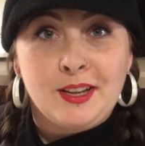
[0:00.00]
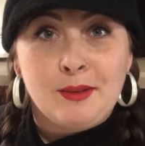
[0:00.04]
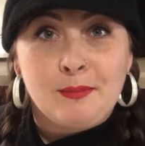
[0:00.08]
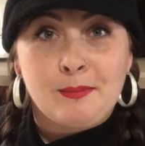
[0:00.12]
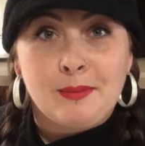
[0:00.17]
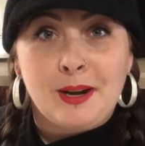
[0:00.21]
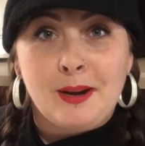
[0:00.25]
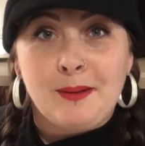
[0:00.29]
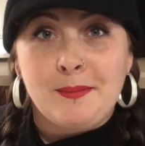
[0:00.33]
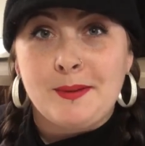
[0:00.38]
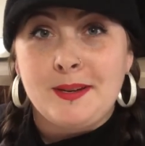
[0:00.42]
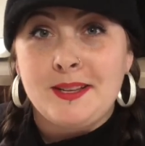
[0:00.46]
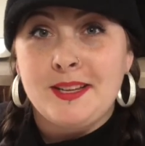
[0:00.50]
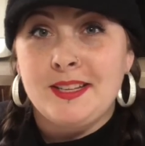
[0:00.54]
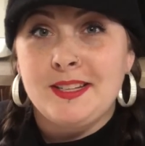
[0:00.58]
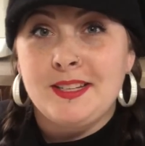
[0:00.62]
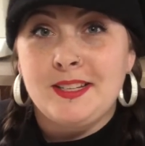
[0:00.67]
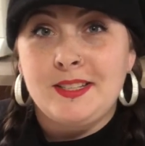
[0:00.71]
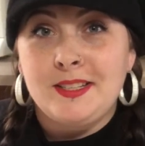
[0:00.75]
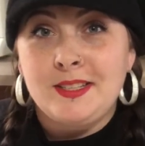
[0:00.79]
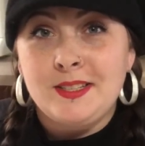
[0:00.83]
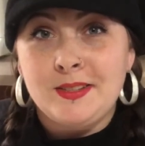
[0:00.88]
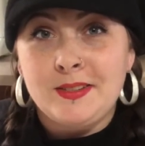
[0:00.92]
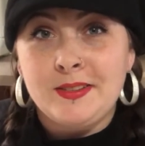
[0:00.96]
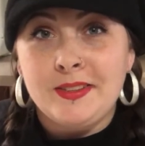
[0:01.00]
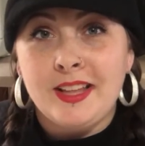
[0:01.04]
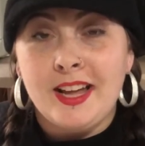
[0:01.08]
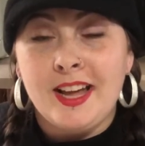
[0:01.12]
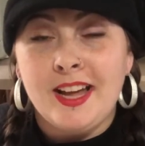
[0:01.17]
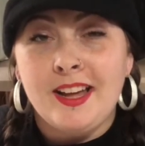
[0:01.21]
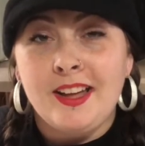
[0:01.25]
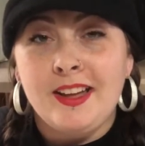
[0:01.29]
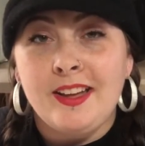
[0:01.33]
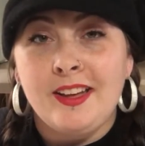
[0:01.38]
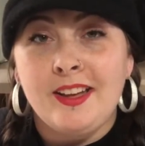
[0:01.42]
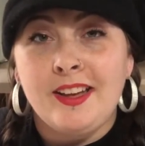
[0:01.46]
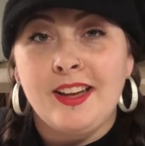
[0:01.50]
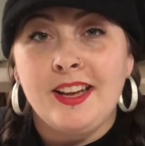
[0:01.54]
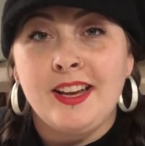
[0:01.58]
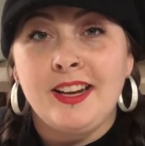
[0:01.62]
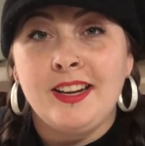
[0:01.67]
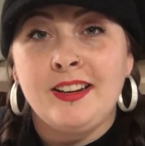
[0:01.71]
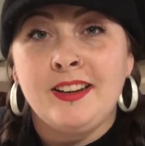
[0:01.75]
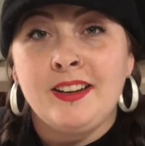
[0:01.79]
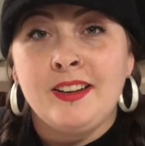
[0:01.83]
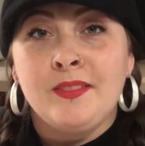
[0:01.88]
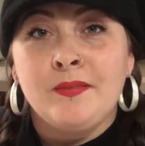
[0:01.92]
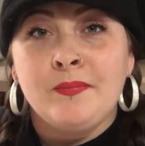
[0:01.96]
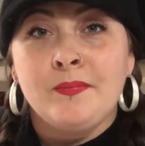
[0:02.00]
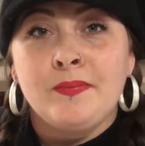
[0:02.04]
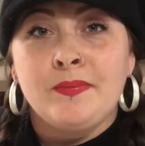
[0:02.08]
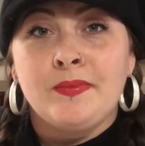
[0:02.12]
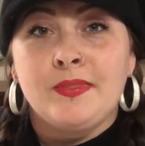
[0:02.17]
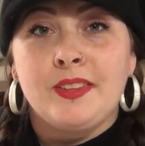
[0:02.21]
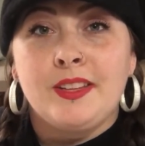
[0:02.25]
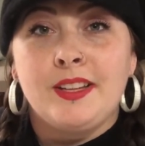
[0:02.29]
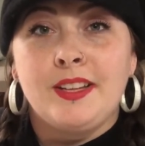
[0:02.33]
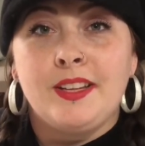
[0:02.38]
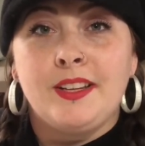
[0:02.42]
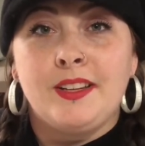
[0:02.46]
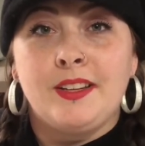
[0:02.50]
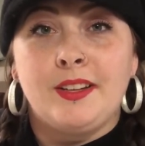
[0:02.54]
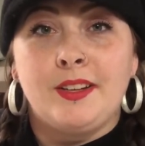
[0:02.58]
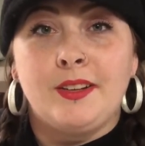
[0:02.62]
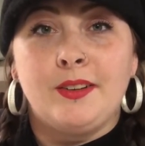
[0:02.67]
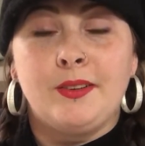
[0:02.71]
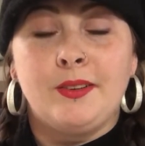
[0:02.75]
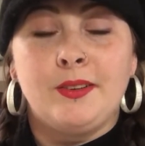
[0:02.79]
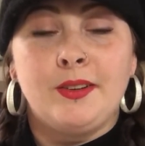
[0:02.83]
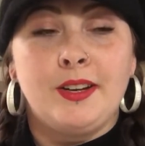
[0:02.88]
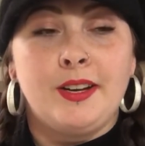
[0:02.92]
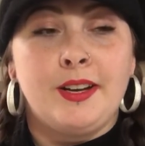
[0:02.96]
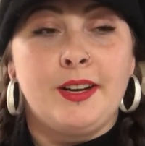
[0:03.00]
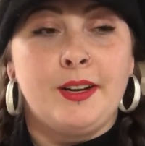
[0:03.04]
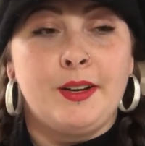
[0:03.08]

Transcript: property to do that on, you know,